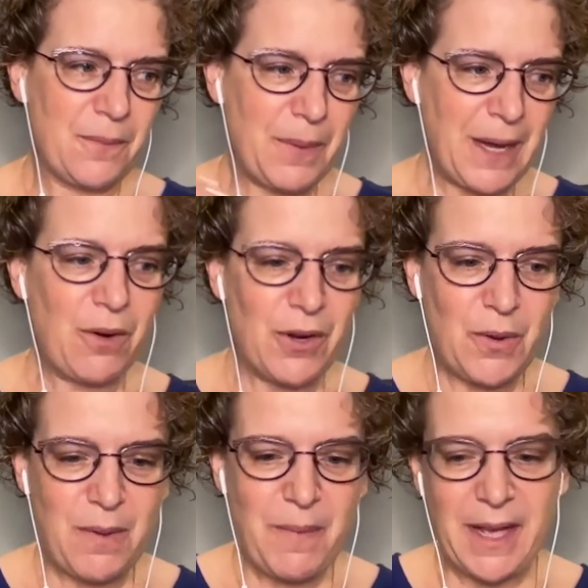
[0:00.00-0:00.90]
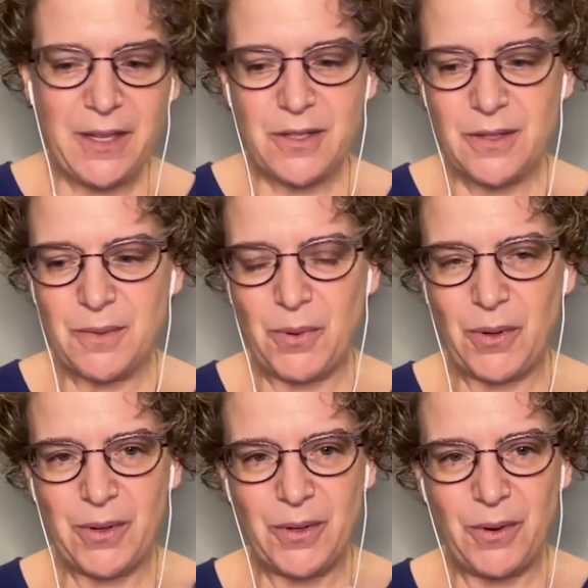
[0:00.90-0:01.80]
power you amass, the
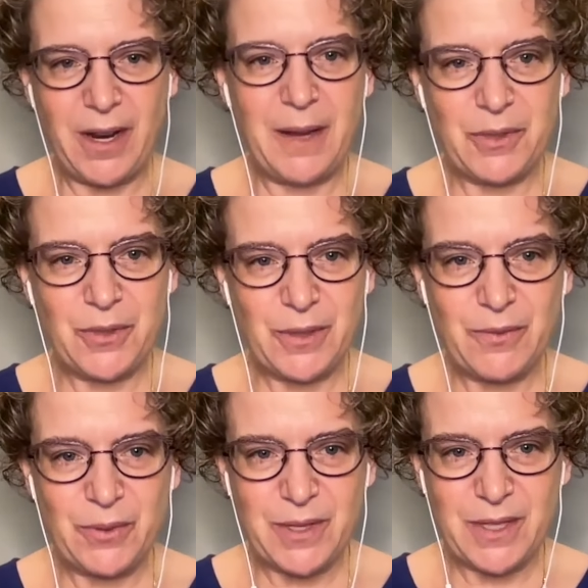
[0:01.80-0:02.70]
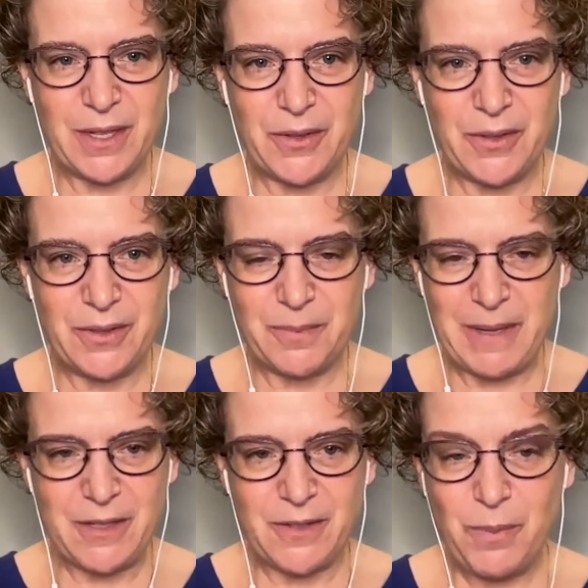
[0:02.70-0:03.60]
more you are able to influence other
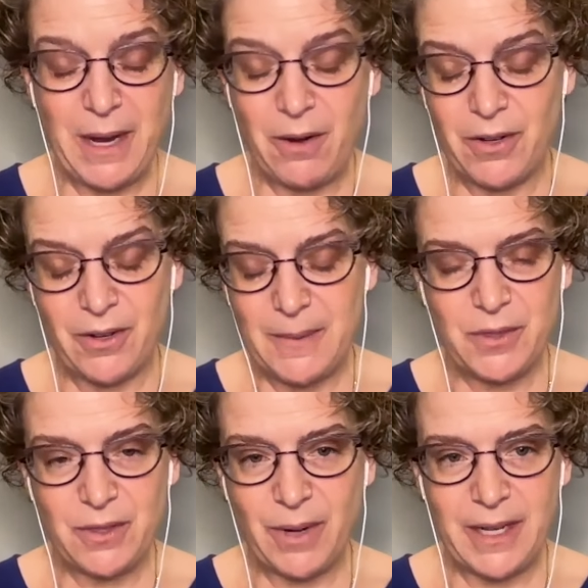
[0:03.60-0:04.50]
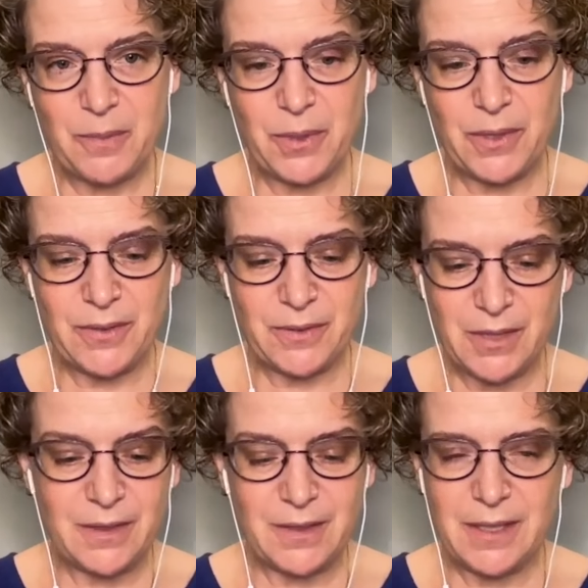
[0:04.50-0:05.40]
dimensions of power. And you're absolutely right
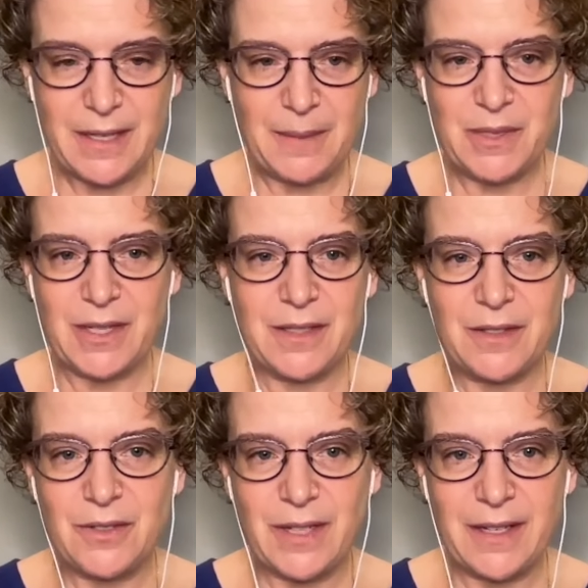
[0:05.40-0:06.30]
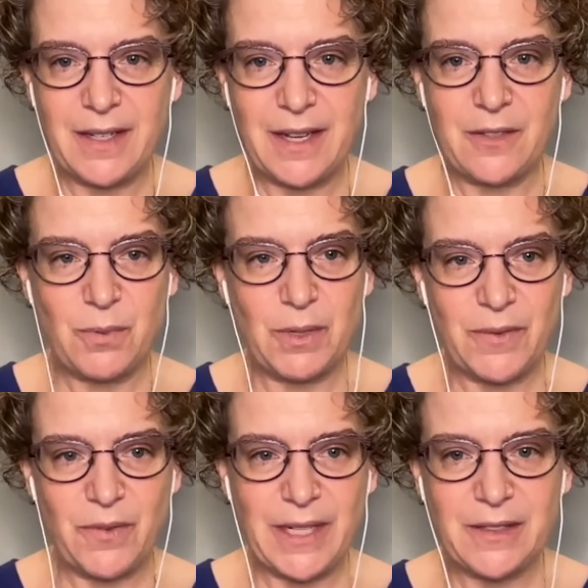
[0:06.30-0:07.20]
to name Citizens United as one of
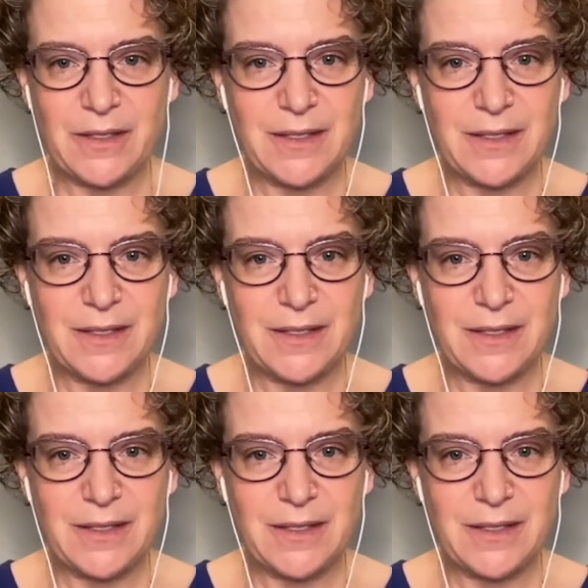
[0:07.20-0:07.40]
the vectors